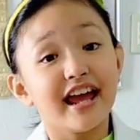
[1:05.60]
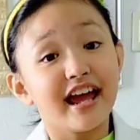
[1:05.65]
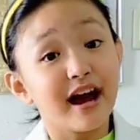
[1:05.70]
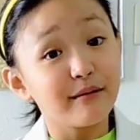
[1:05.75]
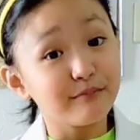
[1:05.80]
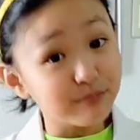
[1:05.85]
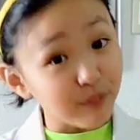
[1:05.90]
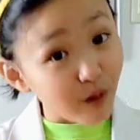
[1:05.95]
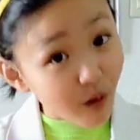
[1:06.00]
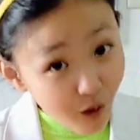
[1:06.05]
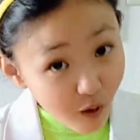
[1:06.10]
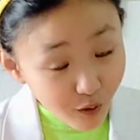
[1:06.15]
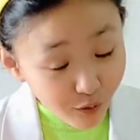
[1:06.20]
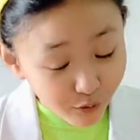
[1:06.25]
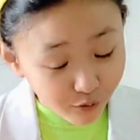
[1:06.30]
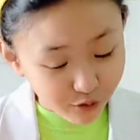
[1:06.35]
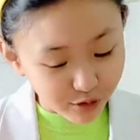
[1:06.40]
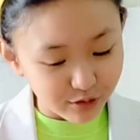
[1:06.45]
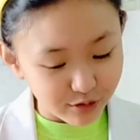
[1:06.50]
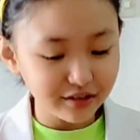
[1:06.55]
a
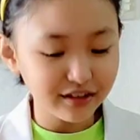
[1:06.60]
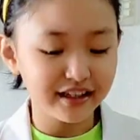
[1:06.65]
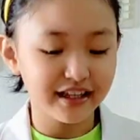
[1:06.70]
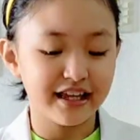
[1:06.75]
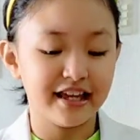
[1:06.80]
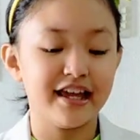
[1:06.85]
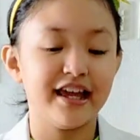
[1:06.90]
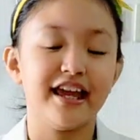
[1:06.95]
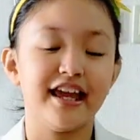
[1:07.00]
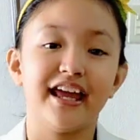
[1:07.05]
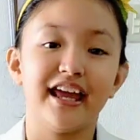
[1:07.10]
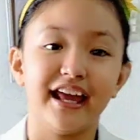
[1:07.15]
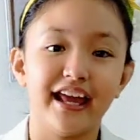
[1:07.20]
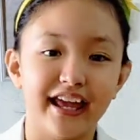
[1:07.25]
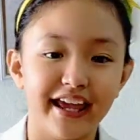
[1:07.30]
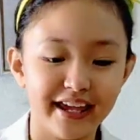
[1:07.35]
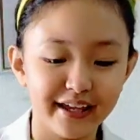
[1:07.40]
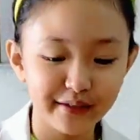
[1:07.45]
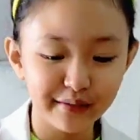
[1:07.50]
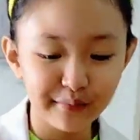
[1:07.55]
bowl,
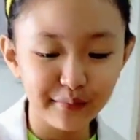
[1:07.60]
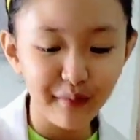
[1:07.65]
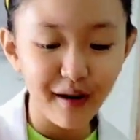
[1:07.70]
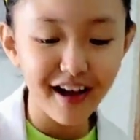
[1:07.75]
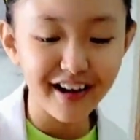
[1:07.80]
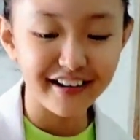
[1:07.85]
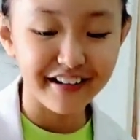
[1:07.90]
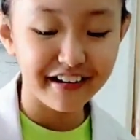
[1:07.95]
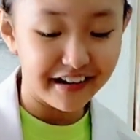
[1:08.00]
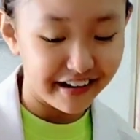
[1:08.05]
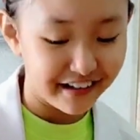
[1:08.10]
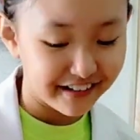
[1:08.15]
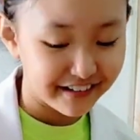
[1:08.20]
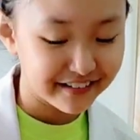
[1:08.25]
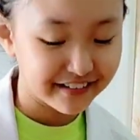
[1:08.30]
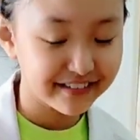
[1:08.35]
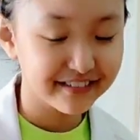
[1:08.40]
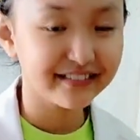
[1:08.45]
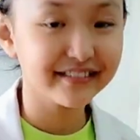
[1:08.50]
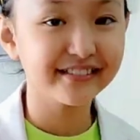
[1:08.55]
and water.
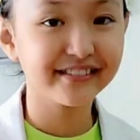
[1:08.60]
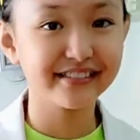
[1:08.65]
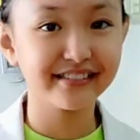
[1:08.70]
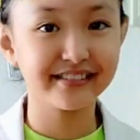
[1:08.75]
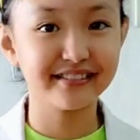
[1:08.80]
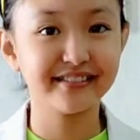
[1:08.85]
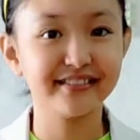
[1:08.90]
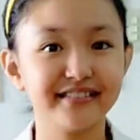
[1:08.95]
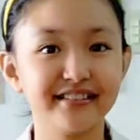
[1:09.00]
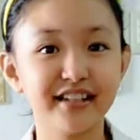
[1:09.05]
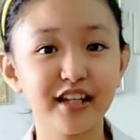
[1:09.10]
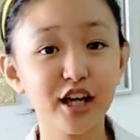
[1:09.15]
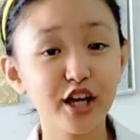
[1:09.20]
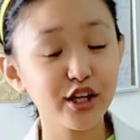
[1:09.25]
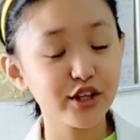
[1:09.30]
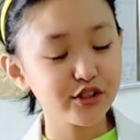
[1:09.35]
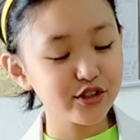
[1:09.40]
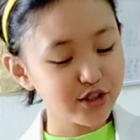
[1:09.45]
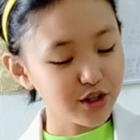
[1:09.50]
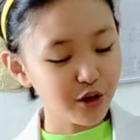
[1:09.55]

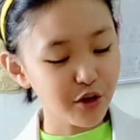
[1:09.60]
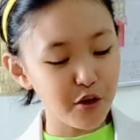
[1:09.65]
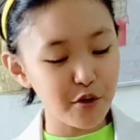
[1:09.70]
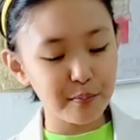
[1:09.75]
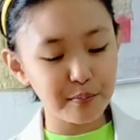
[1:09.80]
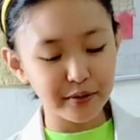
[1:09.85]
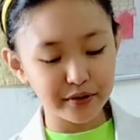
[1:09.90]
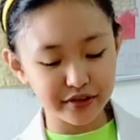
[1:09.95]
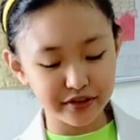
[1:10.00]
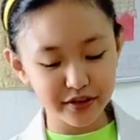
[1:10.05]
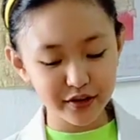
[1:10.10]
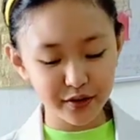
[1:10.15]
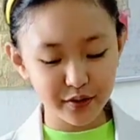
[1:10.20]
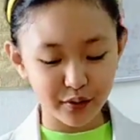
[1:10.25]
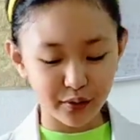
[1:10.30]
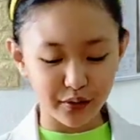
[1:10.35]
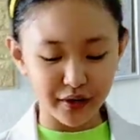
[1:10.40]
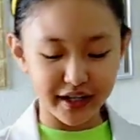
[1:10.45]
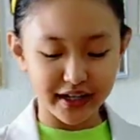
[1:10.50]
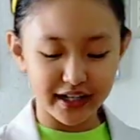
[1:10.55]
So put the
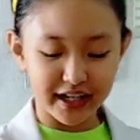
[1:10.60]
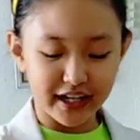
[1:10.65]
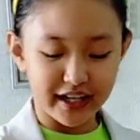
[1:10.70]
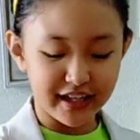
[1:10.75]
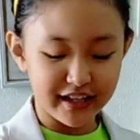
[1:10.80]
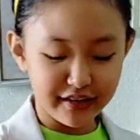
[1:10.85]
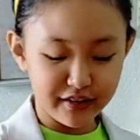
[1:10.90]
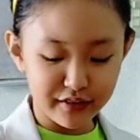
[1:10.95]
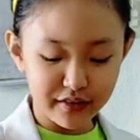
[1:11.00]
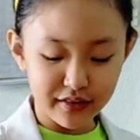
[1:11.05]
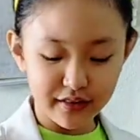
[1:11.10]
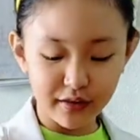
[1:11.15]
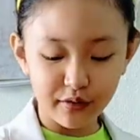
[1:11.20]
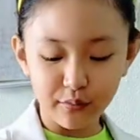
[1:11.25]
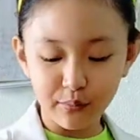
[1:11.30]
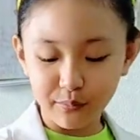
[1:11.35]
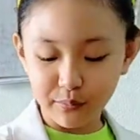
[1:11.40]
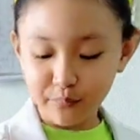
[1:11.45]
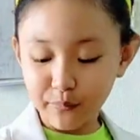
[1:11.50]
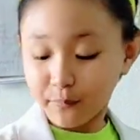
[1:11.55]
coin in the
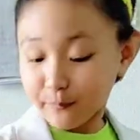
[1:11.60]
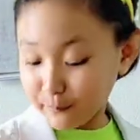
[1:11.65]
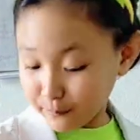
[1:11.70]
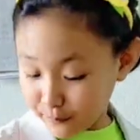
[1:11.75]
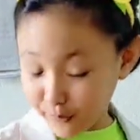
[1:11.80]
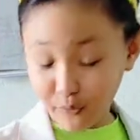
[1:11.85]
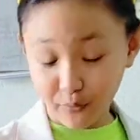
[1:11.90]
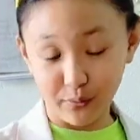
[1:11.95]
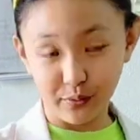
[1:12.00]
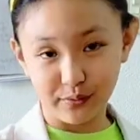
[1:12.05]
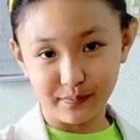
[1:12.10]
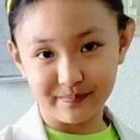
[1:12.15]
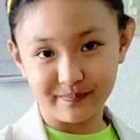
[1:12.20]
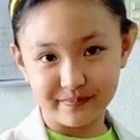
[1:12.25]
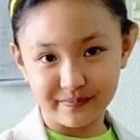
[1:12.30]
bowl.